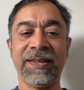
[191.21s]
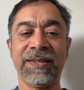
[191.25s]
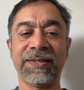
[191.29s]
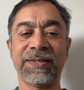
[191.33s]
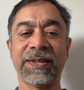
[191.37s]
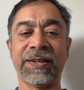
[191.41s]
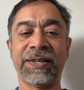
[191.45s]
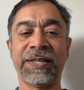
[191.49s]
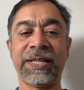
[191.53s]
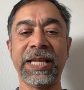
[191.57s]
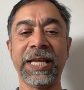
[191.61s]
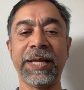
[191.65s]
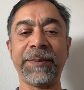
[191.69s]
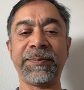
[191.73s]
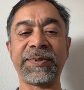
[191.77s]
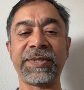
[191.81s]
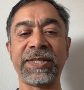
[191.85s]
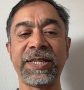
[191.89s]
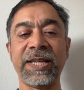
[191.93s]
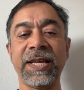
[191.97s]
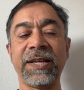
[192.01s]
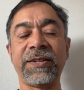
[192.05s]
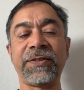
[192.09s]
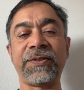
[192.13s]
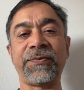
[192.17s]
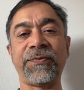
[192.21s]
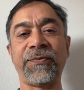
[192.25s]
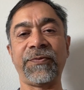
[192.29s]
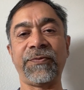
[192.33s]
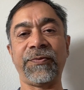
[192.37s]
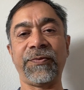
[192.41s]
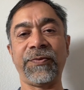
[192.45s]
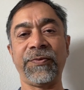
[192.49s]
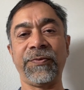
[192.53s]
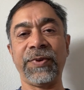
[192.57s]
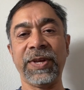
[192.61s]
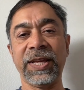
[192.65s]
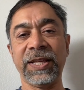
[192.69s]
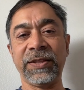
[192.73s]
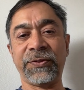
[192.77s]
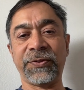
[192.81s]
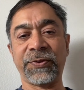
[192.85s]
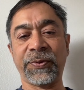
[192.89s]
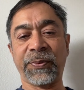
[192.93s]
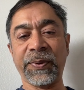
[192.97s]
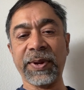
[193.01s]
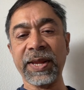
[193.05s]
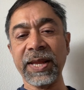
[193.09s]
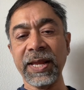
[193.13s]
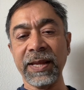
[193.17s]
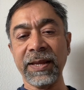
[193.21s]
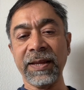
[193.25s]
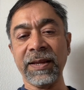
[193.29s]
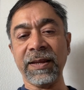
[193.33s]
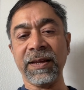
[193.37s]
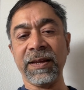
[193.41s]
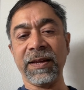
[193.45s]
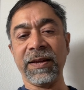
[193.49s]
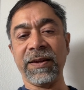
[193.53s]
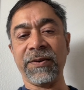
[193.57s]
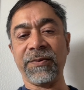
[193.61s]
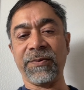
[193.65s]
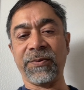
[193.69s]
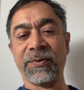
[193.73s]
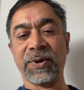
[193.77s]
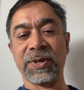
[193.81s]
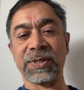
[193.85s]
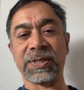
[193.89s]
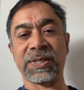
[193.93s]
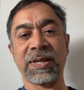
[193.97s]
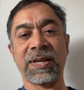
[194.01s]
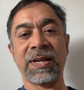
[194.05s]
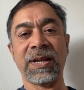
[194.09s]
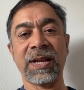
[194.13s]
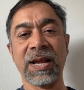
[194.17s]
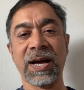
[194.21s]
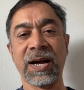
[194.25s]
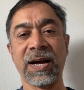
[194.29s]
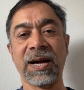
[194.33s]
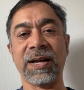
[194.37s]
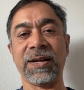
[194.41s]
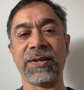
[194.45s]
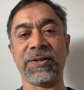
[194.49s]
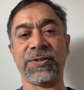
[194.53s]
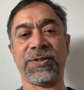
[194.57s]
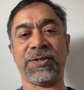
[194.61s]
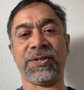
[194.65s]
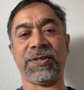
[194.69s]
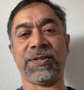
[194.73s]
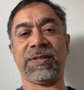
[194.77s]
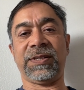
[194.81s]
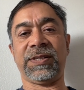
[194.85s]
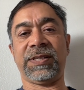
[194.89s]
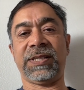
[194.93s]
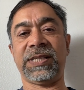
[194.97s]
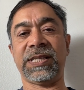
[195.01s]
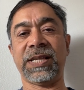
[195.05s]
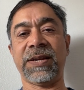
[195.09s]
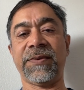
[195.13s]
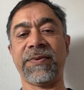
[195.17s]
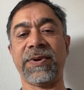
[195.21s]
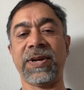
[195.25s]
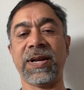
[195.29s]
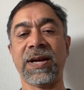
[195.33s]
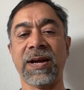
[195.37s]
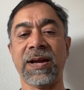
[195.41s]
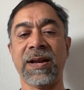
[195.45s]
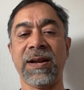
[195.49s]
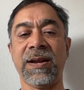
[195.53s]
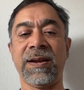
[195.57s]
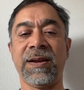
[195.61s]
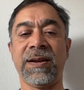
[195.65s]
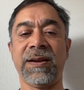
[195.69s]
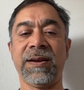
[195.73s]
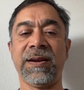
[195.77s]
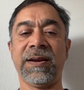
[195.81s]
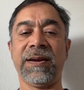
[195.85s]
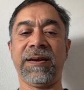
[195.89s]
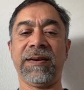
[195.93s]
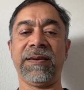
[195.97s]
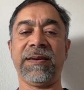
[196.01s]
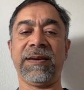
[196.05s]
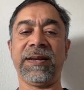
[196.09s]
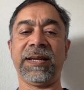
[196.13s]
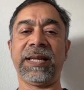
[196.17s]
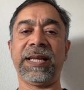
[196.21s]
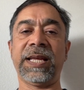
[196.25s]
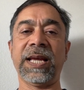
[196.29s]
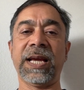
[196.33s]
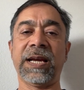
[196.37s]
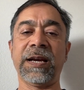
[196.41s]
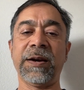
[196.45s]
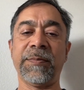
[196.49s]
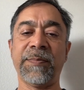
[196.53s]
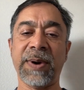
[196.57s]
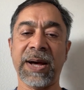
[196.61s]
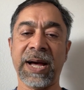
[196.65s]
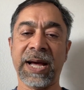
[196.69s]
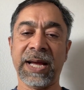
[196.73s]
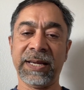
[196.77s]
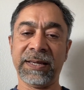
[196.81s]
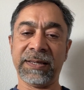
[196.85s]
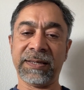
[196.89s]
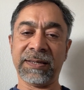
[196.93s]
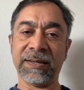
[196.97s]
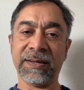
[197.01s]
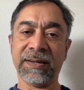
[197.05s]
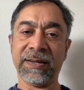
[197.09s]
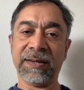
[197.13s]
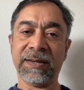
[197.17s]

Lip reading: So, DeepSeek V3 was a large 700 gigabyte